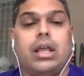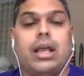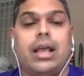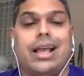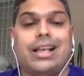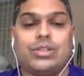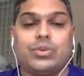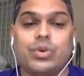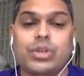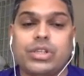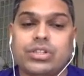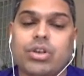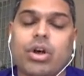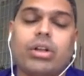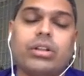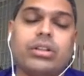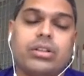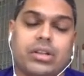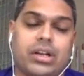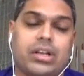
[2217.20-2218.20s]
As we
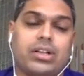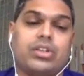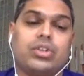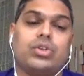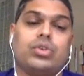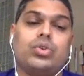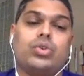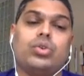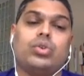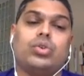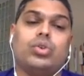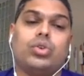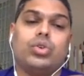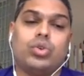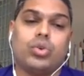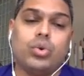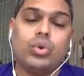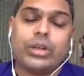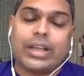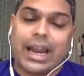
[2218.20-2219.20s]
saw, there are
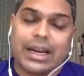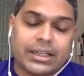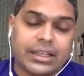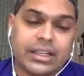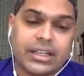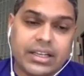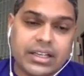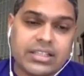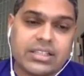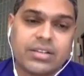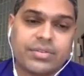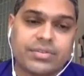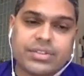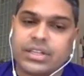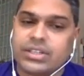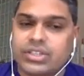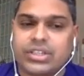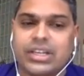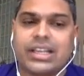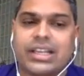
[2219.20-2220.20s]
two categories of
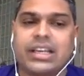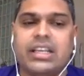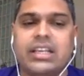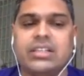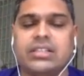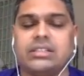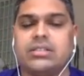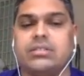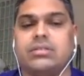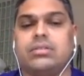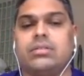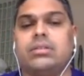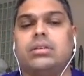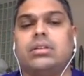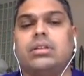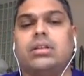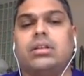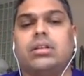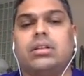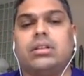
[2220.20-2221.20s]
such techniques.
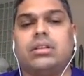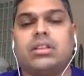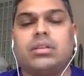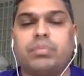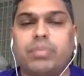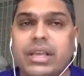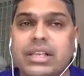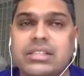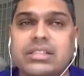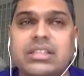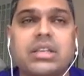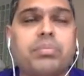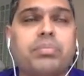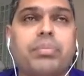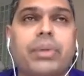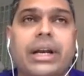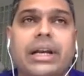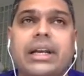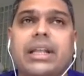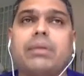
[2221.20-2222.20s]
The basic
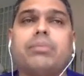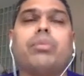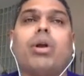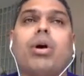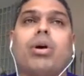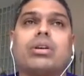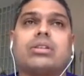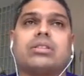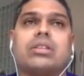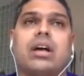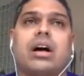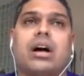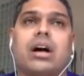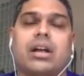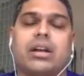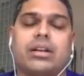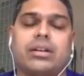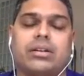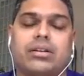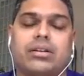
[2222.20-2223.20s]
building blocks are